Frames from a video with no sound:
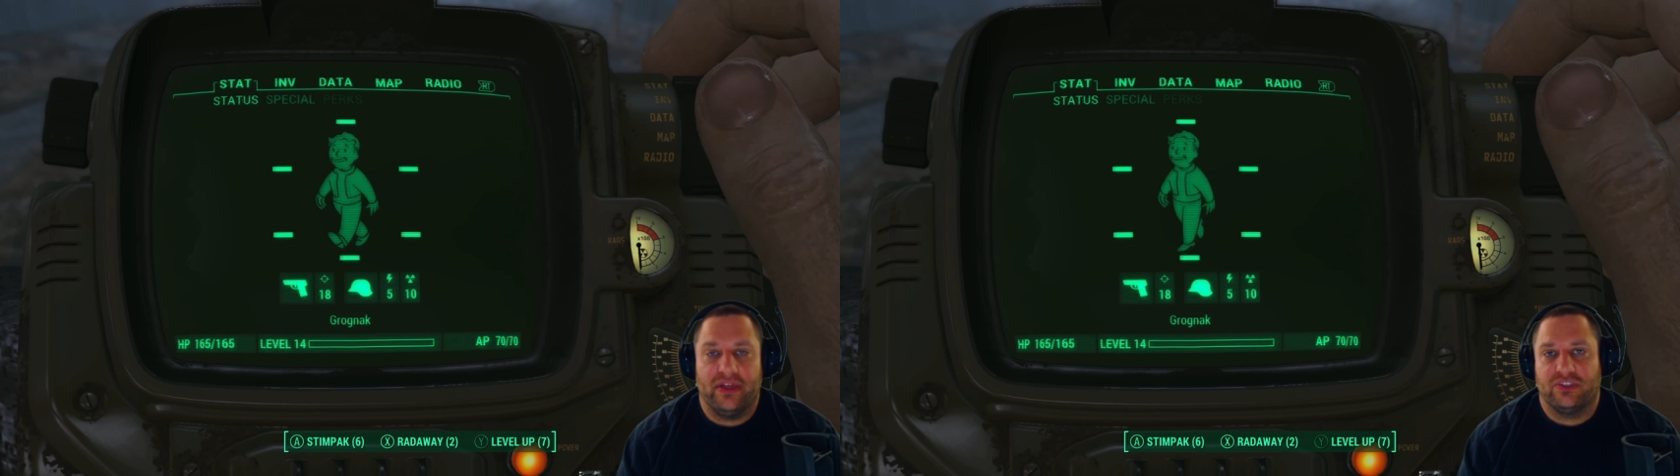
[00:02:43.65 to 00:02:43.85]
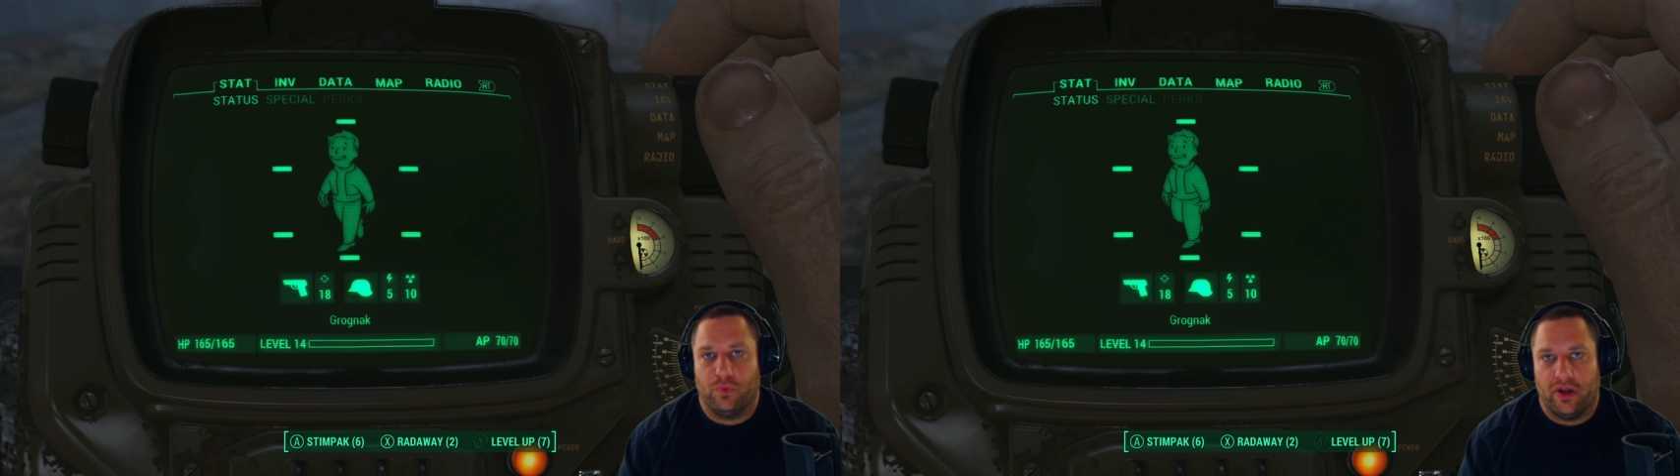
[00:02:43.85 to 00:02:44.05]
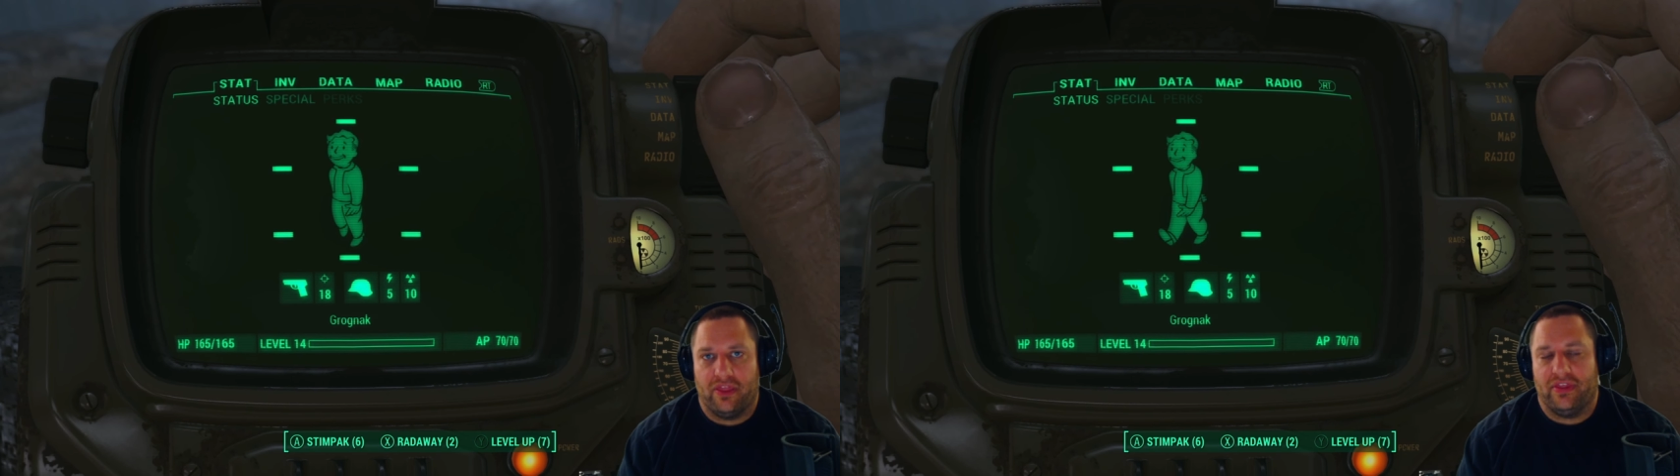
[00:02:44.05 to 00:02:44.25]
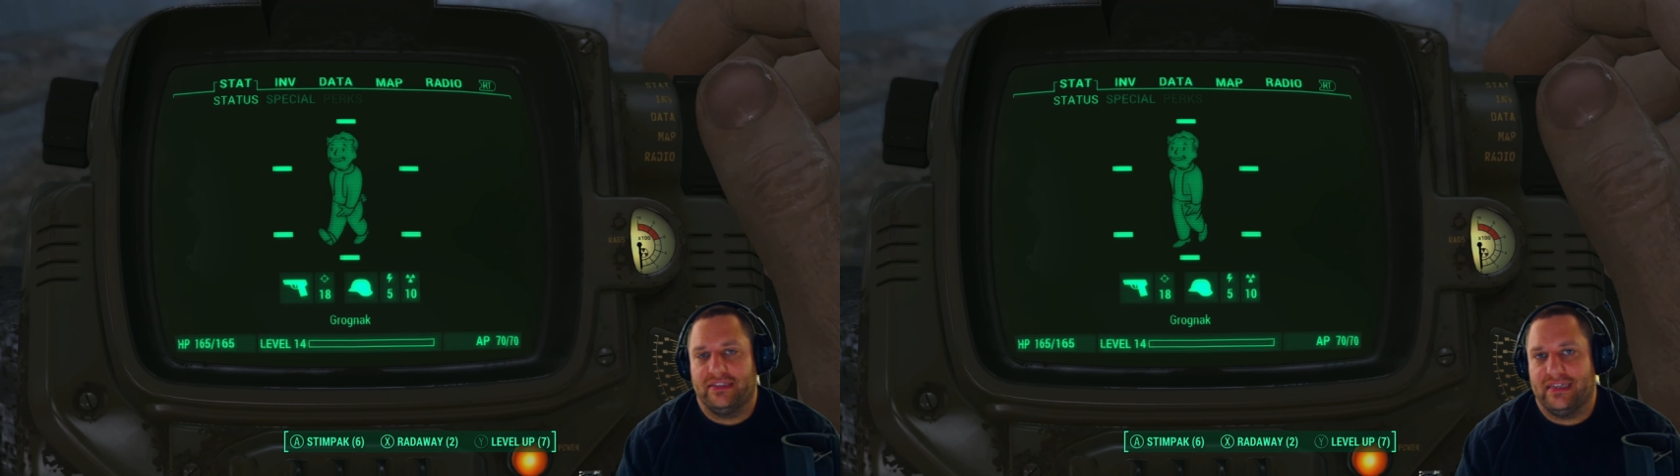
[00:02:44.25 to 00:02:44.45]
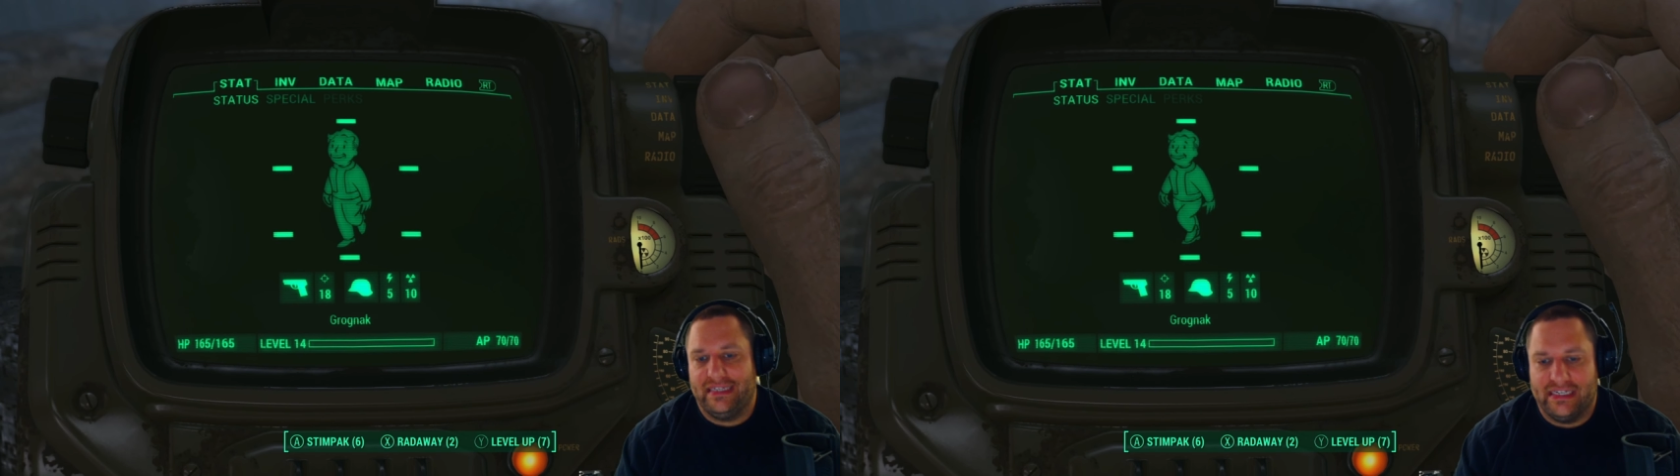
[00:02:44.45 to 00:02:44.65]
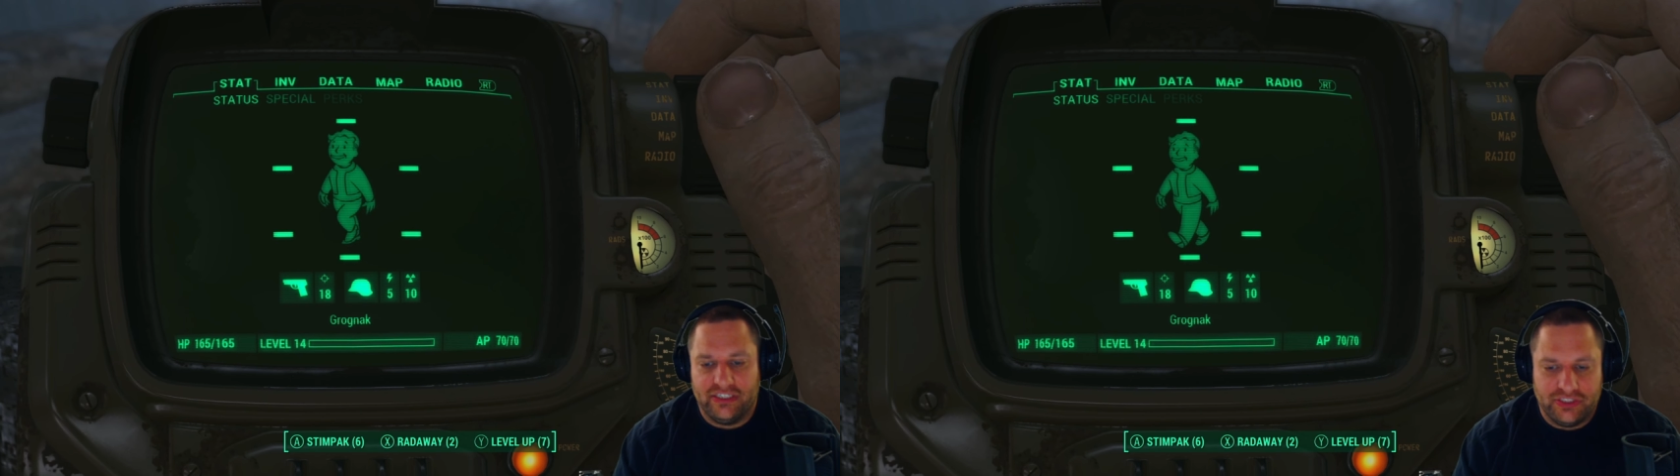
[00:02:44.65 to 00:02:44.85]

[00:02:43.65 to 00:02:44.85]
That's one of the things I needed to